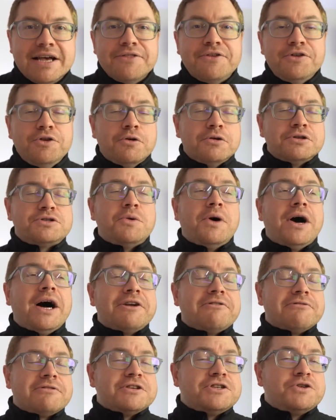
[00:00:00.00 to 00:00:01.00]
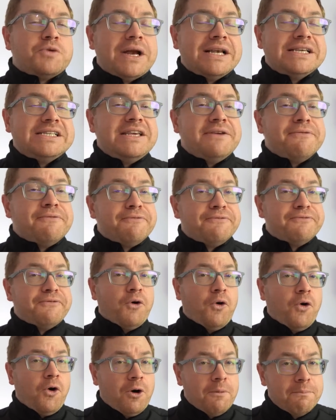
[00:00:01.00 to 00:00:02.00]
The 0 to
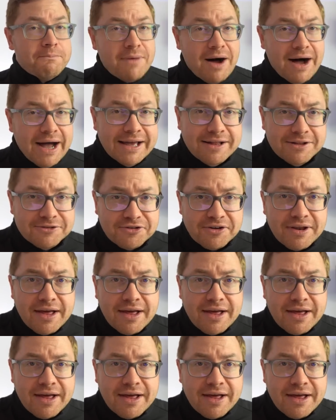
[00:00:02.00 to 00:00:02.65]
124 miles an